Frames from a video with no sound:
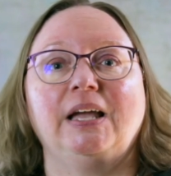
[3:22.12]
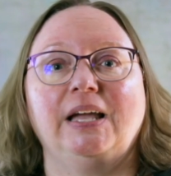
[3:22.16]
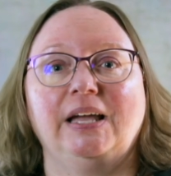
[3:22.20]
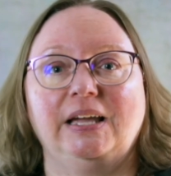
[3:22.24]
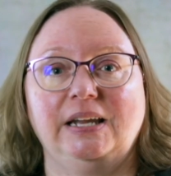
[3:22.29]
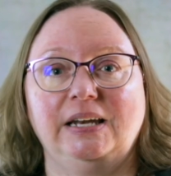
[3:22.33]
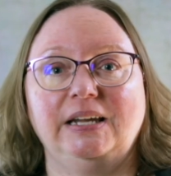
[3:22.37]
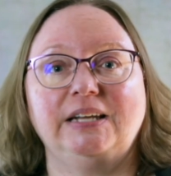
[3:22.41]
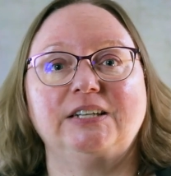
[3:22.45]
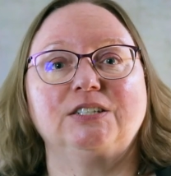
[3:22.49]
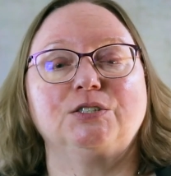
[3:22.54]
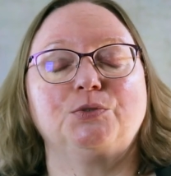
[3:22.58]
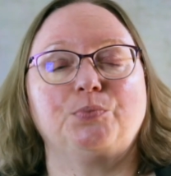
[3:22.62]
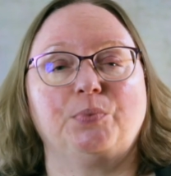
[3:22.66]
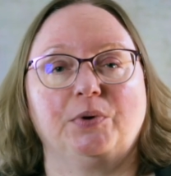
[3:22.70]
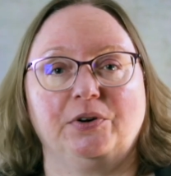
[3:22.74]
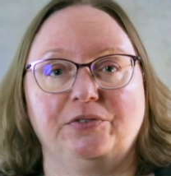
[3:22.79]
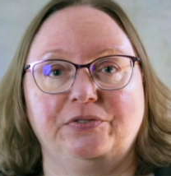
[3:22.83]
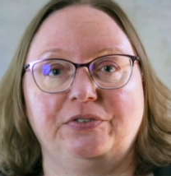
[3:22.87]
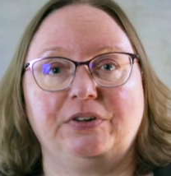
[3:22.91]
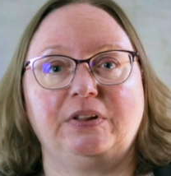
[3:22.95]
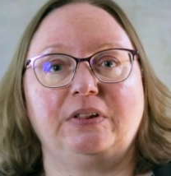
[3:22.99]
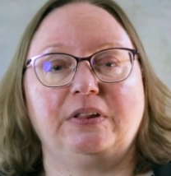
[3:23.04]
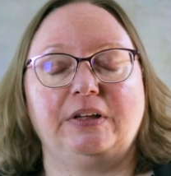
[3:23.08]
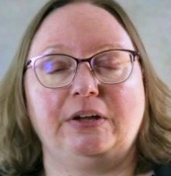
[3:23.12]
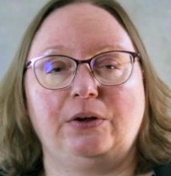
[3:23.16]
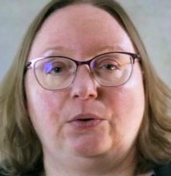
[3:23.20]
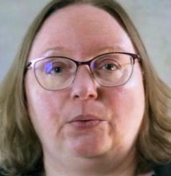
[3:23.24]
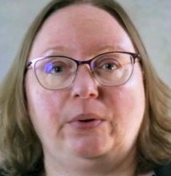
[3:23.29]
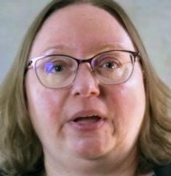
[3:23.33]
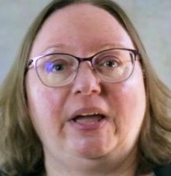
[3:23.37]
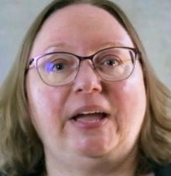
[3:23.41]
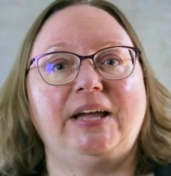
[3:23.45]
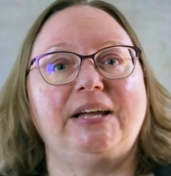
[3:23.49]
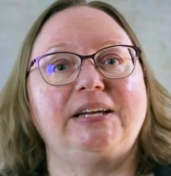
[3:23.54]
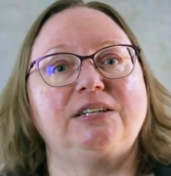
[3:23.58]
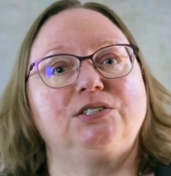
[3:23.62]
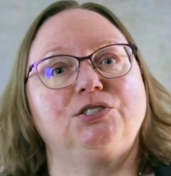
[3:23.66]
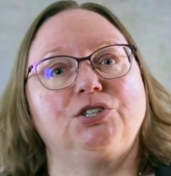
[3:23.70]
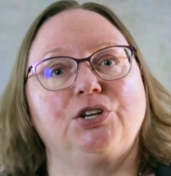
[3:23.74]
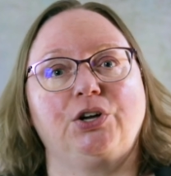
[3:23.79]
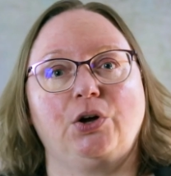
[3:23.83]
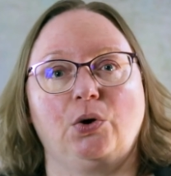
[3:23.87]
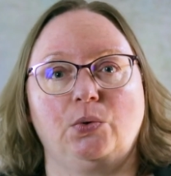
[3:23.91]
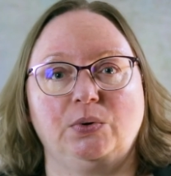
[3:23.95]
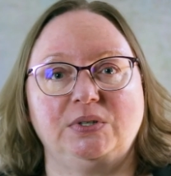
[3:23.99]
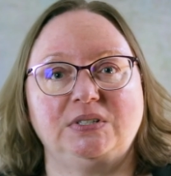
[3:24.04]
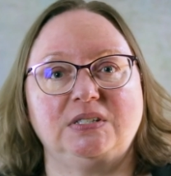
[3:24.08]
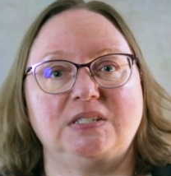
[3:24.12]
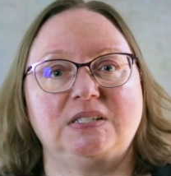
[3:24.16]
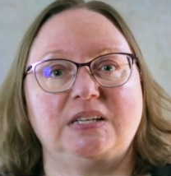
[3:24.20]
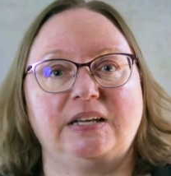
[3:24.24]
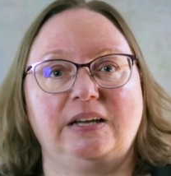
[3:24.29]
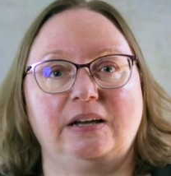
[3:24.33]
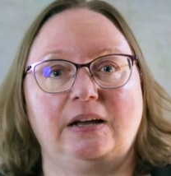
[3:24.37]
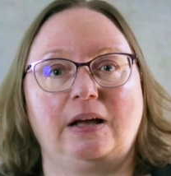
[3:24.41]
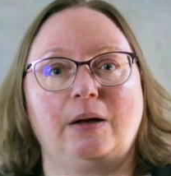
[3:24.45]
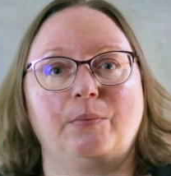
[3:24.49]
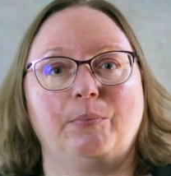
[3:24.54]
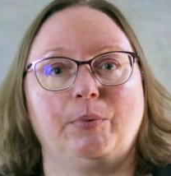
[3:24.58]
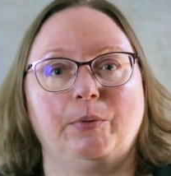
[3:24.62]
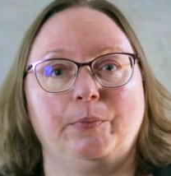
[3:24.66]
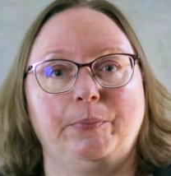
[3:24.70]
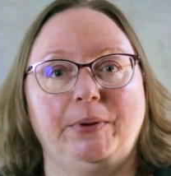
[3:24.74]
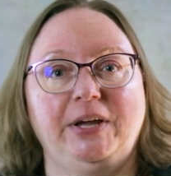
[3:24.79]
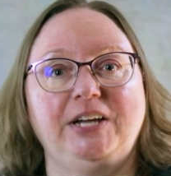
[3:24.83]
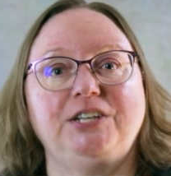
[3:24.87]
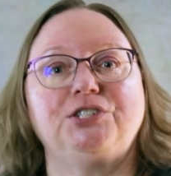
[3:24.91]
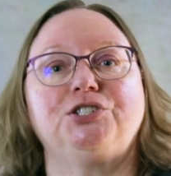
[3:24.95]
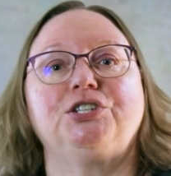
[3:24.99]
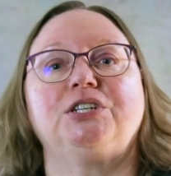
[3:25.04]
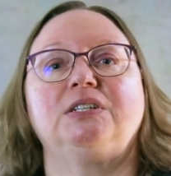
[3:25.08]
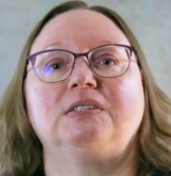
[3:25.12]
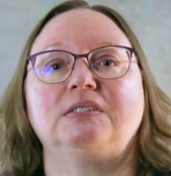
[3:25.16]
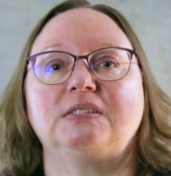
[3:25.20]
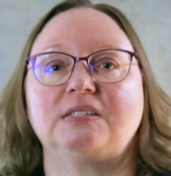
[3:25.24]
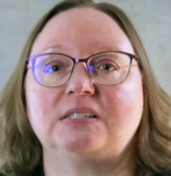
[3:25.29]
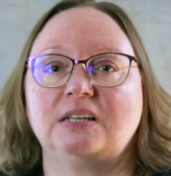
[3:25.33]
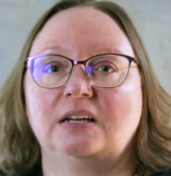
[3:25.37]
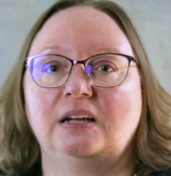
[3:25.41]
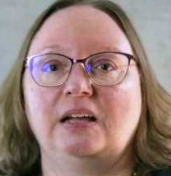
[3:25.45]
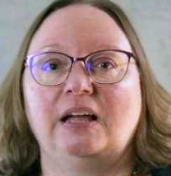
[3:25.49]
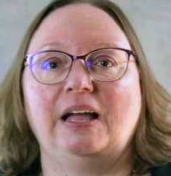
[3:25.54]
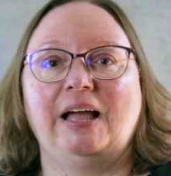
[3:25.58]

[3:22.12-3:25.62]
it is perfectly okay to go and see a couple patients,